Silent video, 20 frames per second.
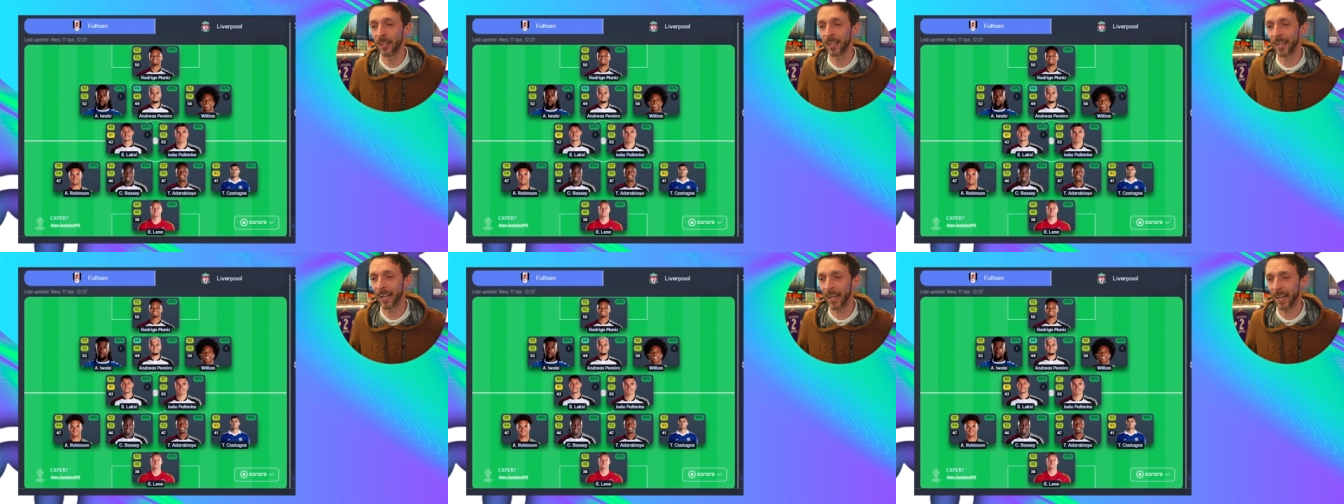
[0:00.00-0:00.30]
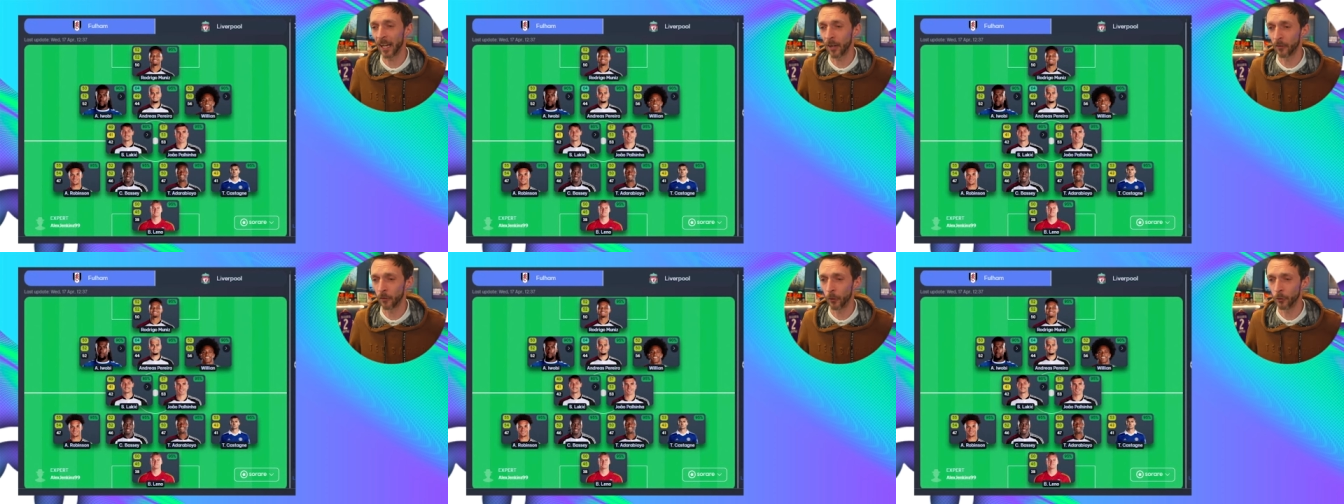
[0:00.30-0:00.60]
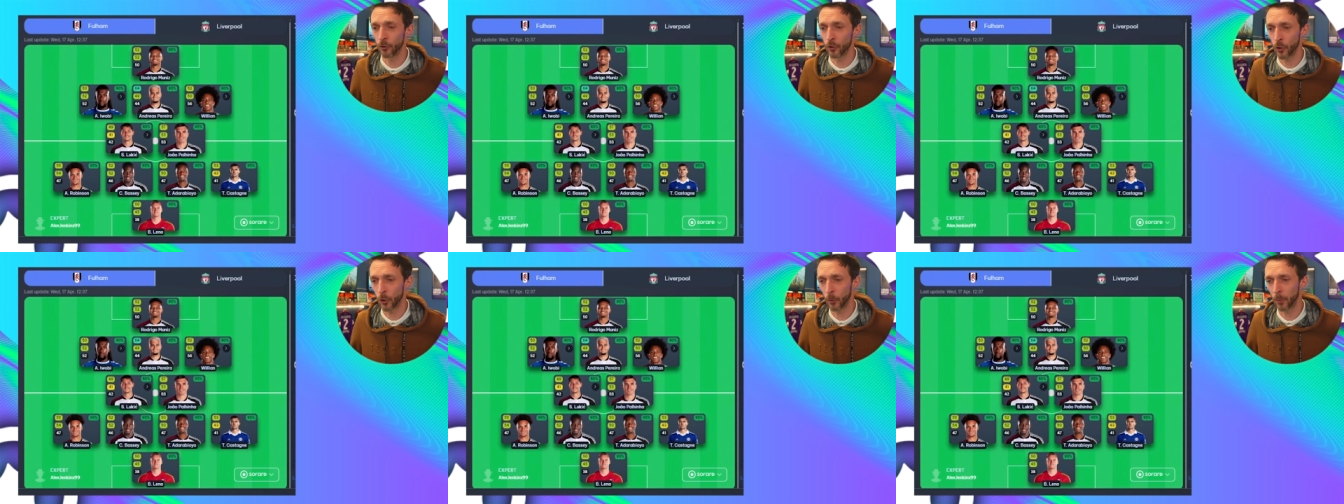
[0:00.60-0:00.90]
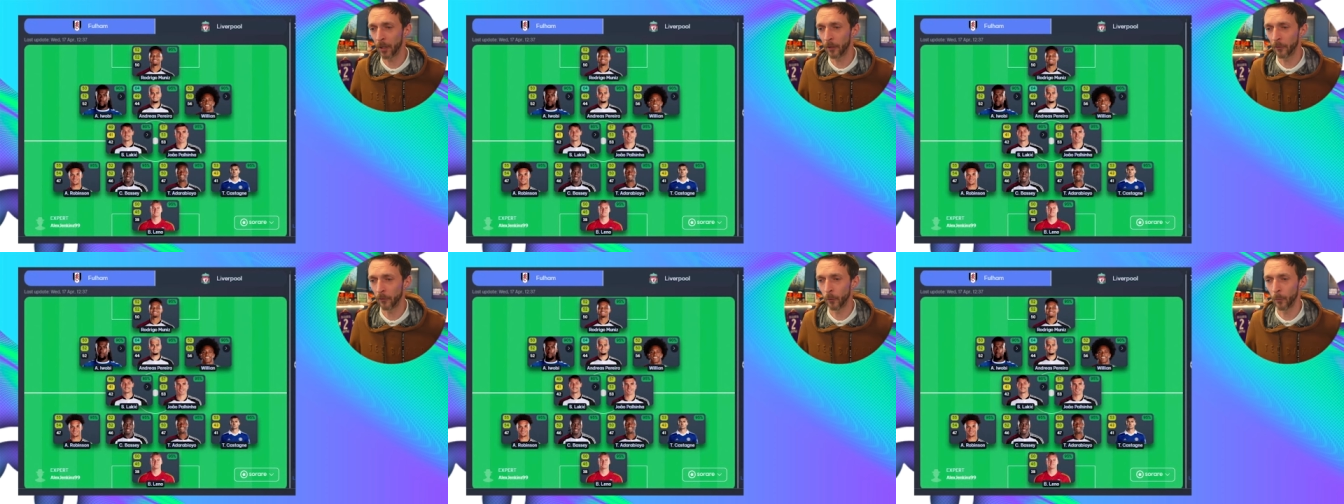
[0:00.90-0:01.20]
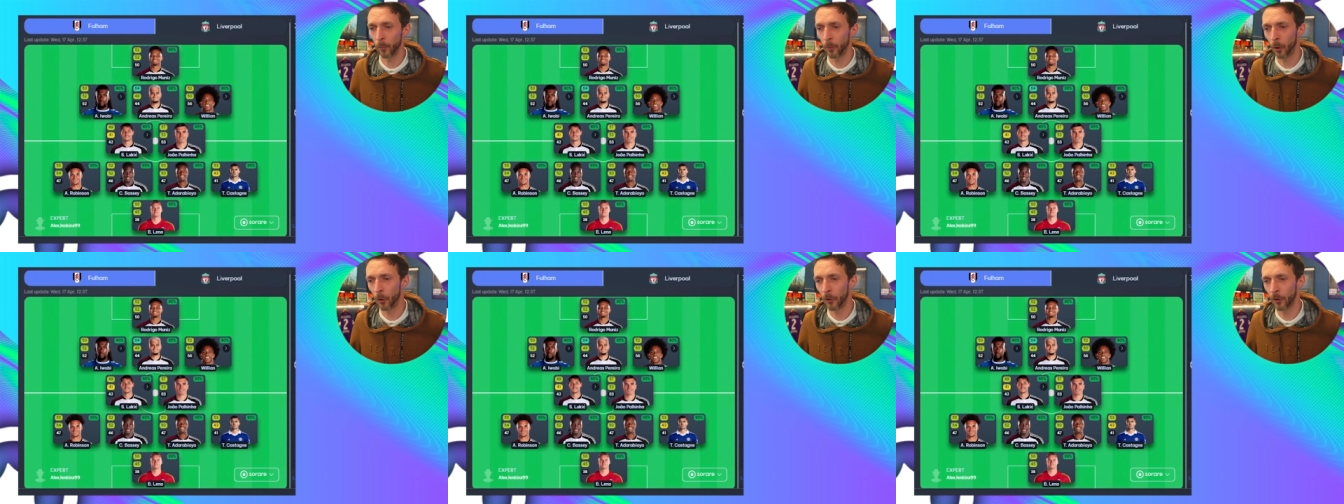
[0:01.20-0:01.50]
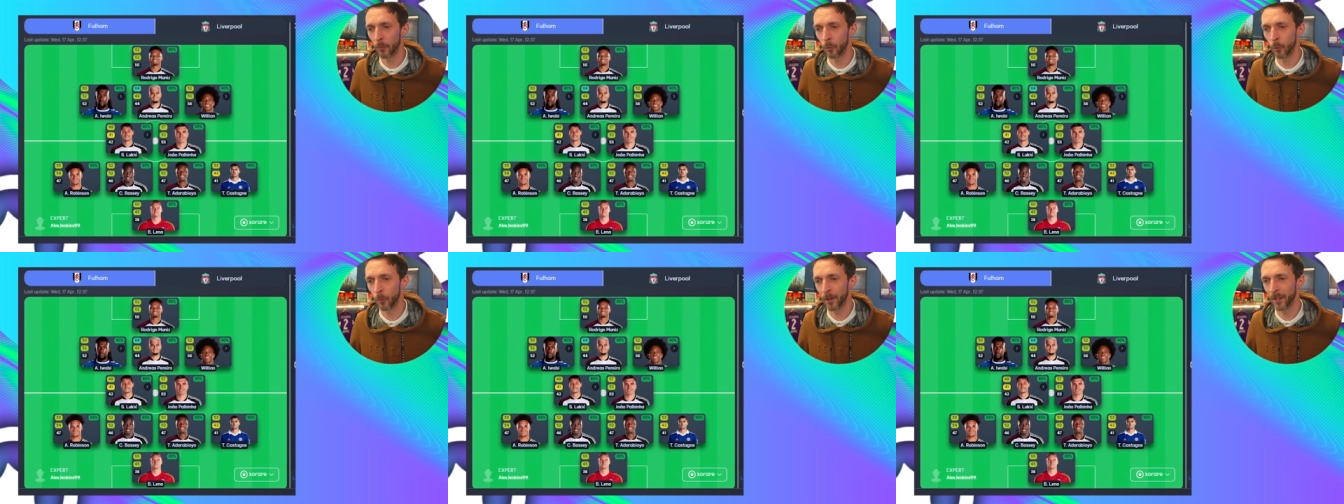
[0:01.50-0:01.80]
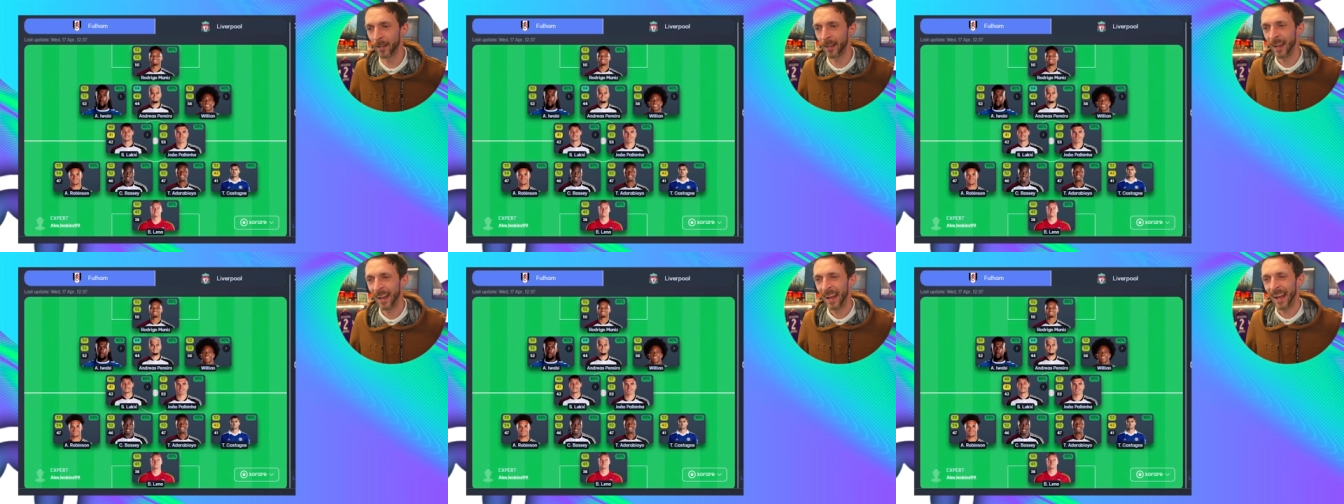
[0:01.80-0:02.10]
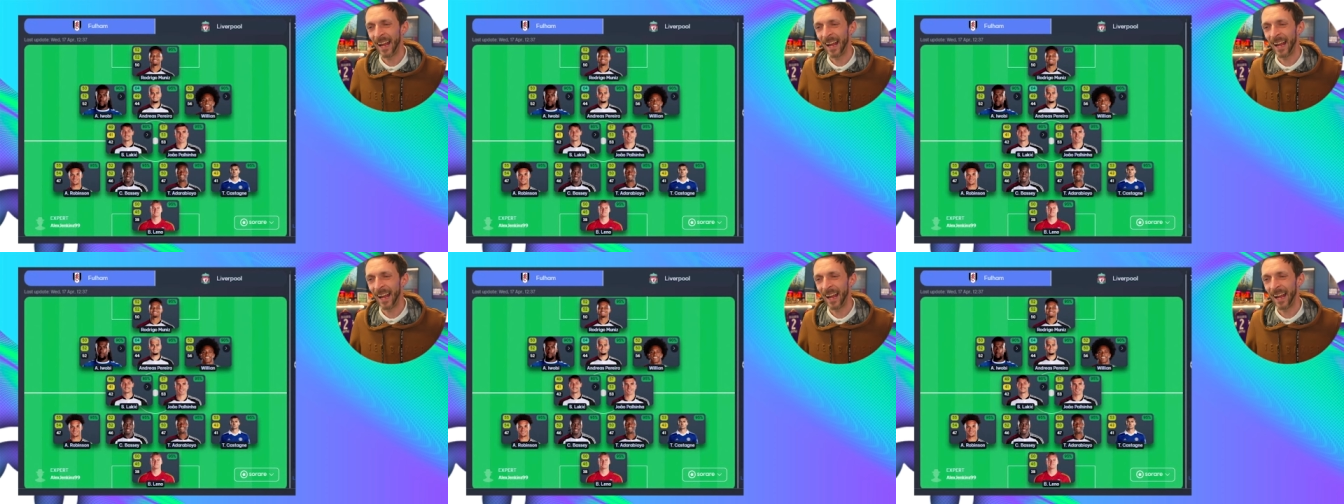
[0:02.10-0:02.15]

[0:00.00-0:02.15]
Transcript: the great around European football at the moment.